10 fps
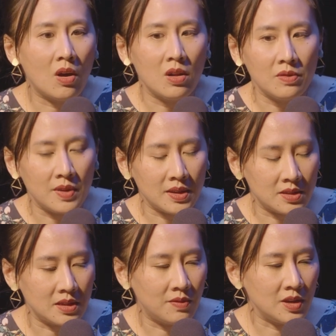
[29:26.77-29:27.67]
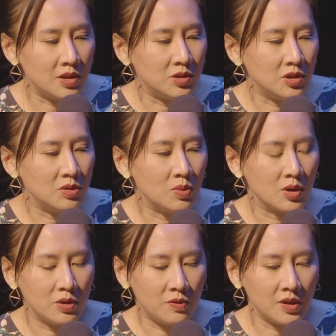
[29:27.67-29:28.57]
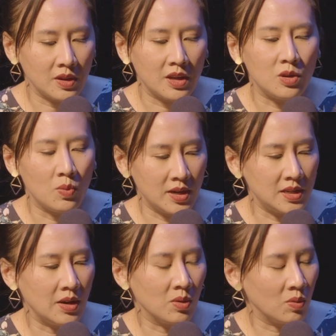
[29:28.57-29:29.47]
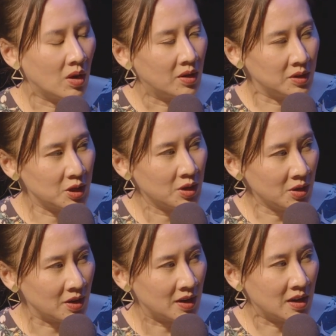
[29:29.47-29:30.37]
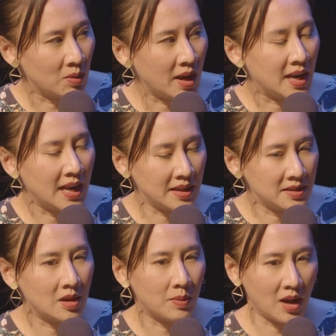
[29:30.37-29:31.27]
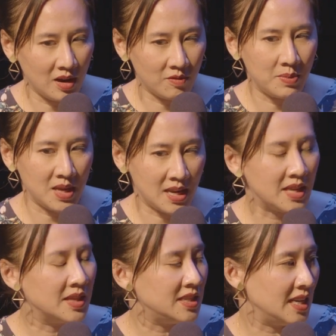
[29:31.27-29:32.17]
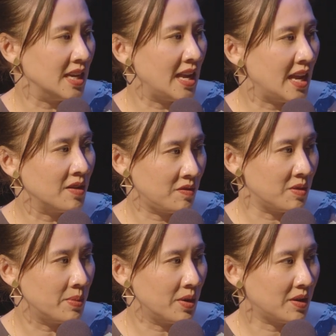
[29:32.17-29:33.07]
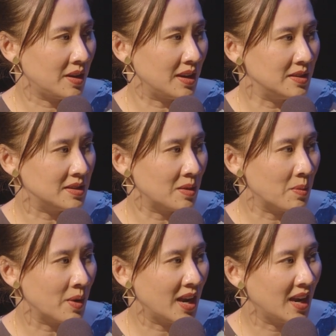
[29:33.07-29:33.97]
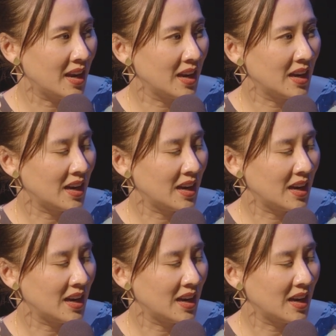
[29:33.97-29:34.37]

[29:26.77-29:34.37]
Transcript: all of that stuff that you do where you feel like you went down a wrong turn, in a way, it ends up kind of being in the DNA of the book in some way.